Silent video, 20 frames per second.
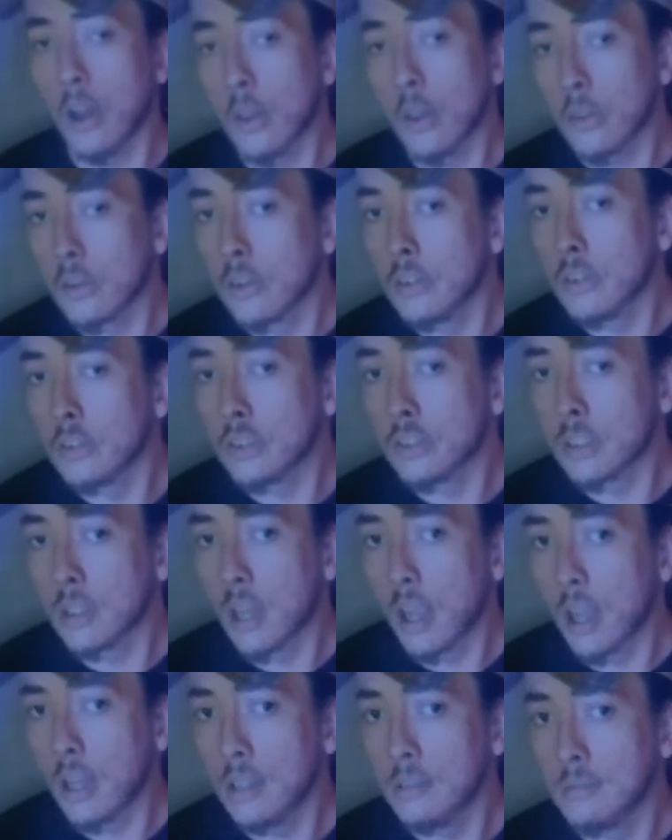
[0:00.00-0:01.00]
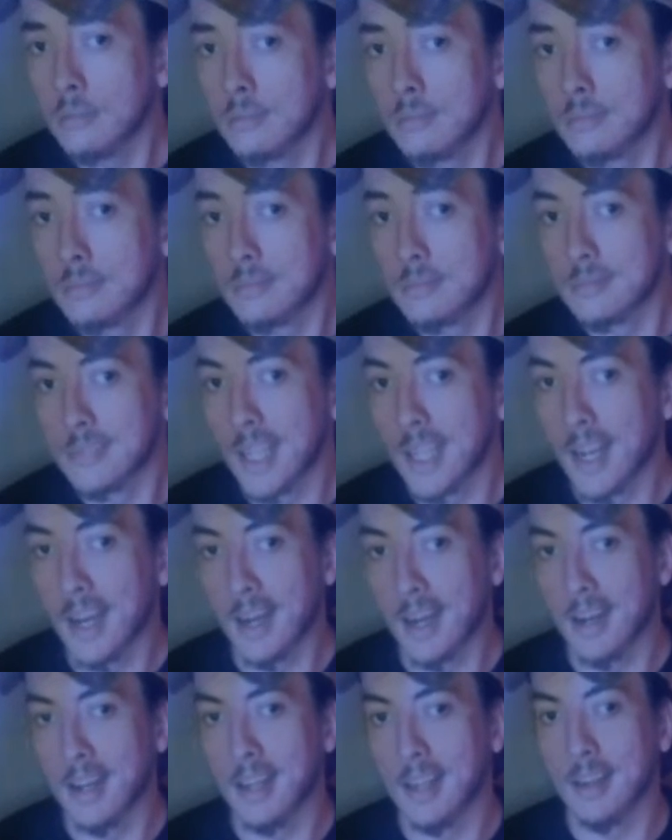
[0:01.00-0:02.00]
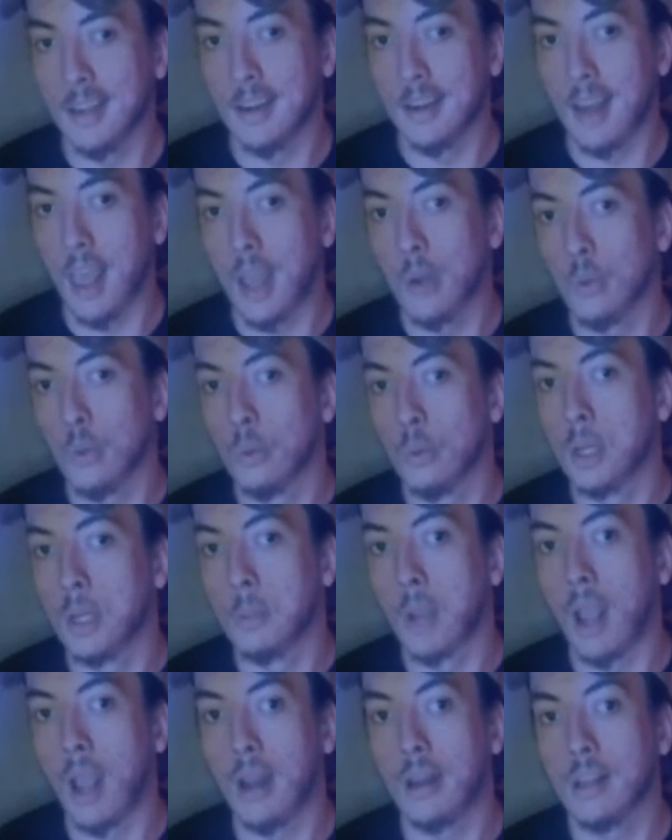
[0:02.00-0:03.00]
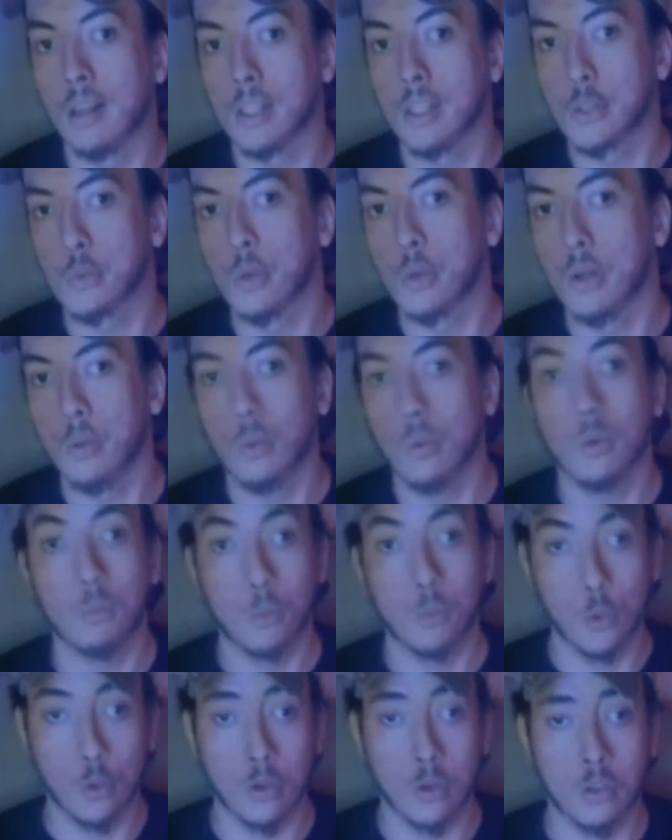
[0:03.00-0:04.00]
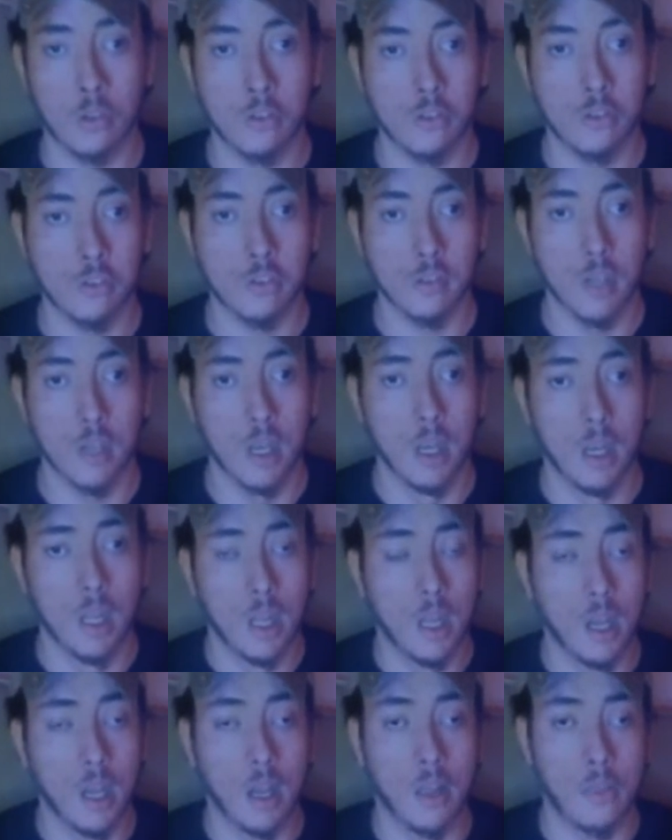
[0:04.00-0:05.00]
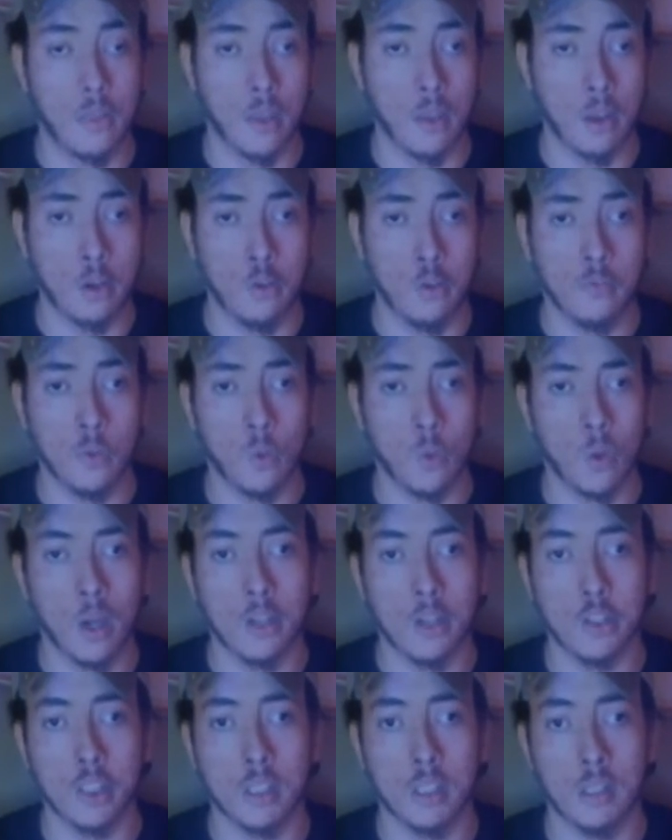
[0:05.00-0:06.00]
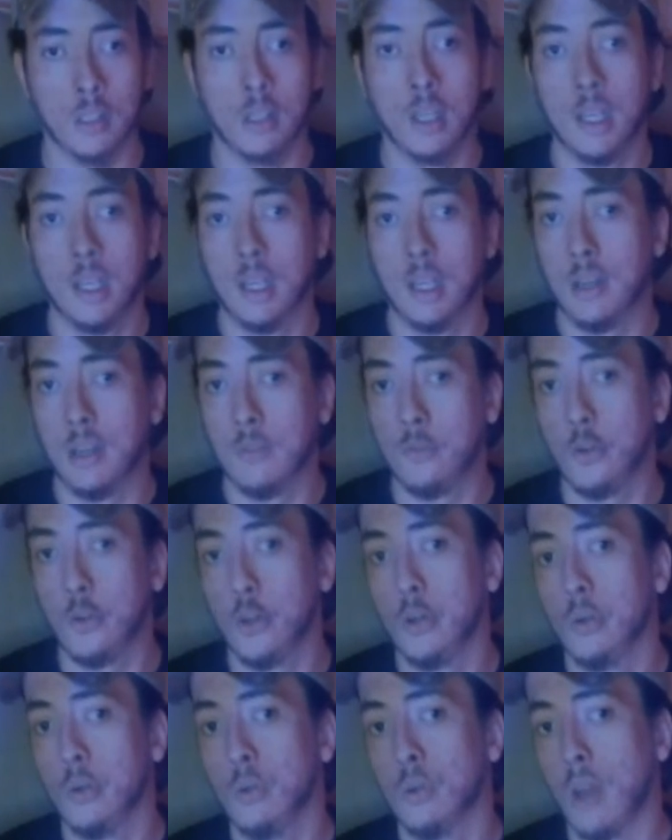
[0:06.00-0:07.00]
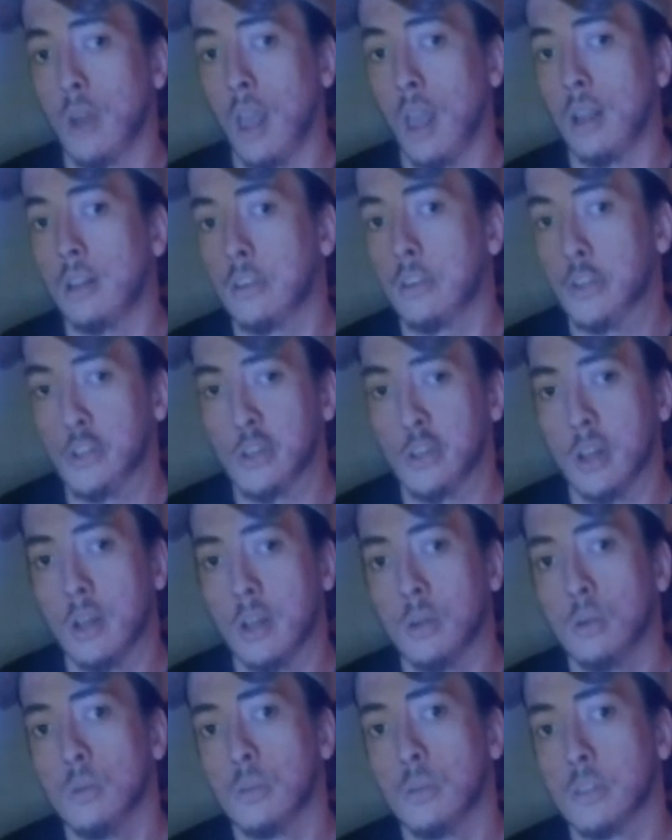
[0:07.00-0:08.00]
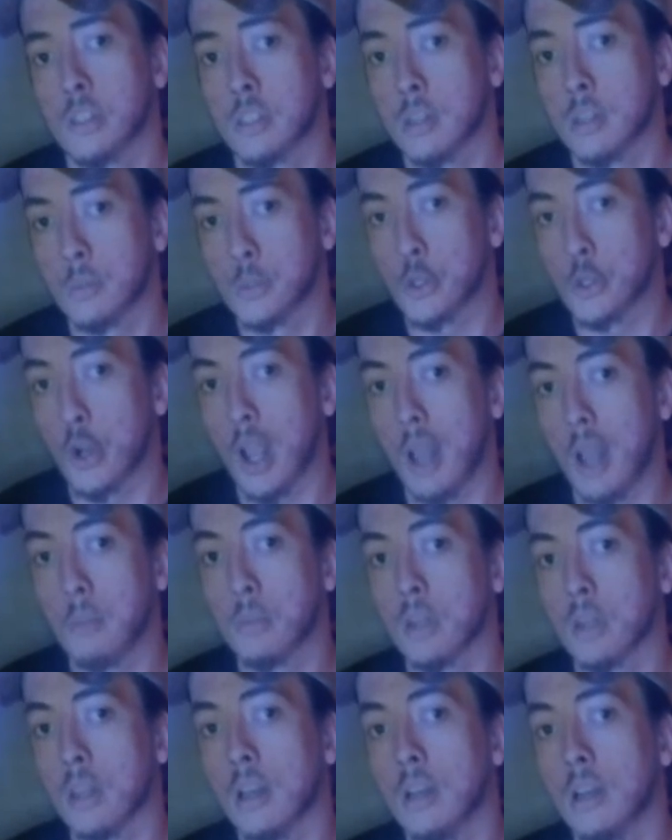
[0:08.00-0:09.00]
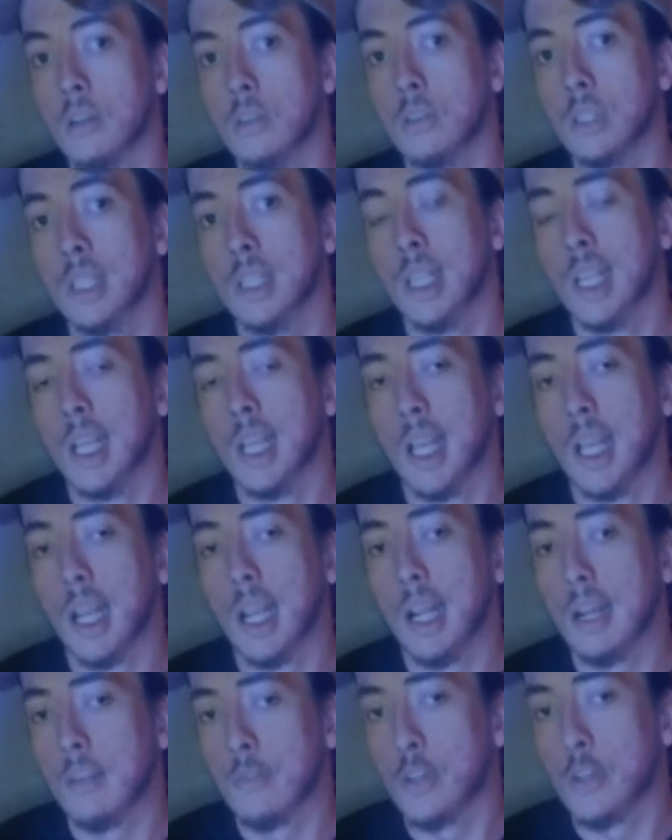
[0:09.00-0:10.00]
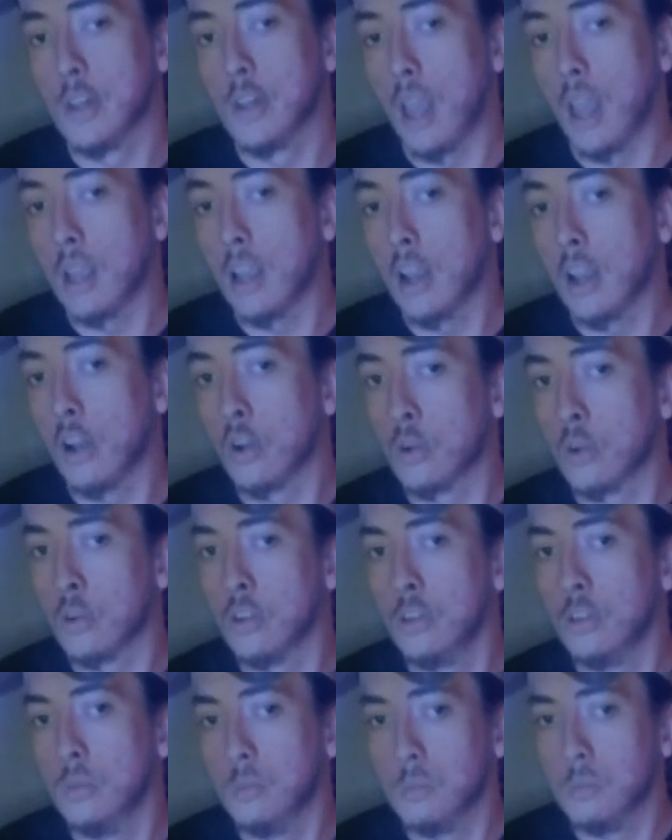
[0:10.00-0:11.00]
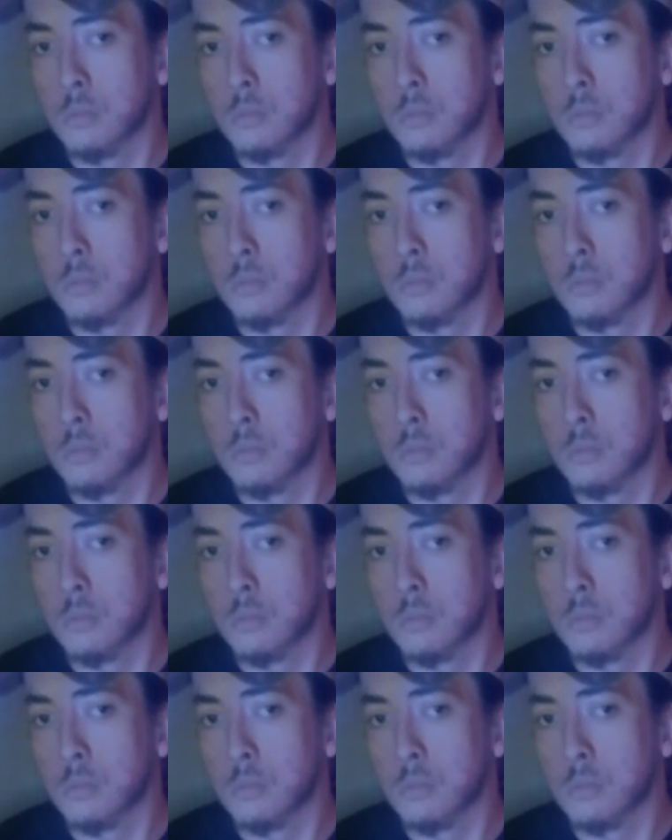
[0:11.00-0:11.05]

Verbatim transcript: all the news today, and I will be back next week with more news. I'll thank you for watching, and if you like the show, subscribe below, and if you like our group,